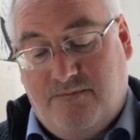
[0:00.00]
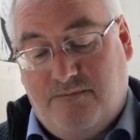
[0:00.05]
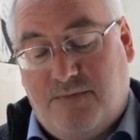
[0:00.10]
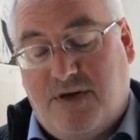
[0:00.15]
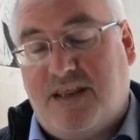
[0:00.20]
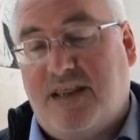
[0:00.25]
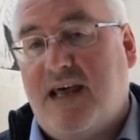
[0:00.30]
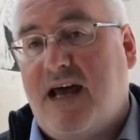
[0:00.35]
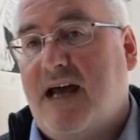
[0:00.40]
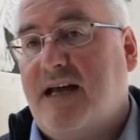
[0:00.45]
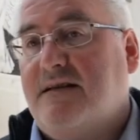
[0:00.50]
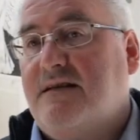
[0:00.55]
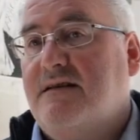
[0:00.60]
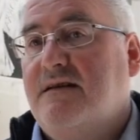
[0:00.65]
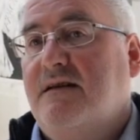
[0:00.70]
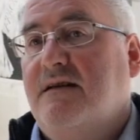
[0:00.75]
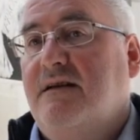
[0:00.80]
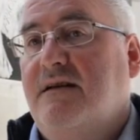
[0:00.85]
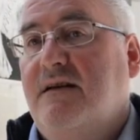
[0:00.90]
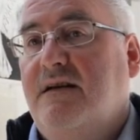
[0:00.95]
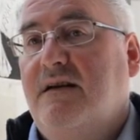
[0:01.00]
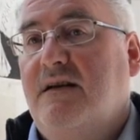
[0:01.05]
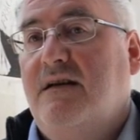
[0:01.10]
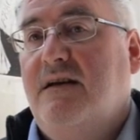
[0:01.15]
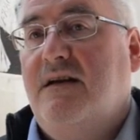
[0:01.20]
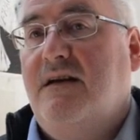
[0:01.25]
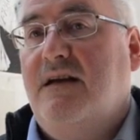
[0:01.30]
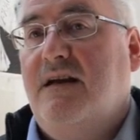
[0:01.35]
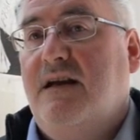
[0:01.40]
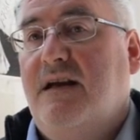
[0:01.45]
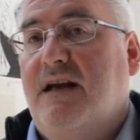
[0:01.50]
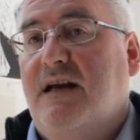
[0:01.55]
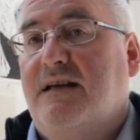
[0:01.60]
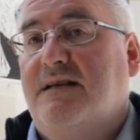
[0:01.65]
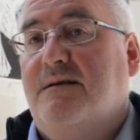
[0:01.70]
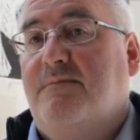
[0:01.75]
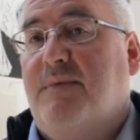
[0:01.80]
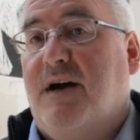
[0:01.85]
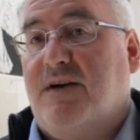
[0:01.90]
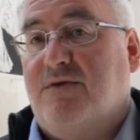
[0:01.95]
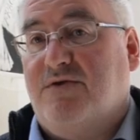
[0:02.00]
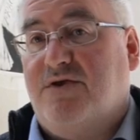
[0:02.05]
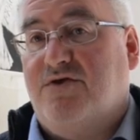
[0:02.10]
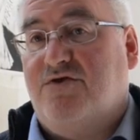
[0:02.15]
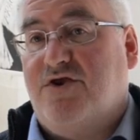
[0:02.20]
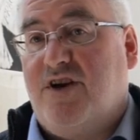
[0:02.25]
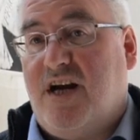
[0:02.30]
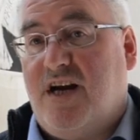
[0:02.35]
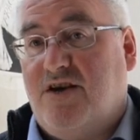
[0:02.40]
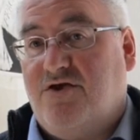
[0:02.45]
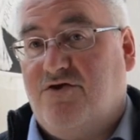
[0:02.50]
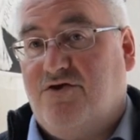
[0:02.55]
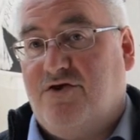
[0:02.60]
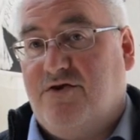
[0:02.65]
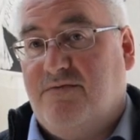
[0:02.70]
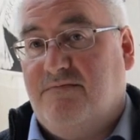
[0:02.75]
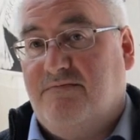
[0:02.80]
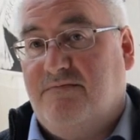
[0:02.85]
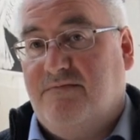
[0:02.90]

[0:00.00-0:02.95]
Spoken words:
but that is about to change.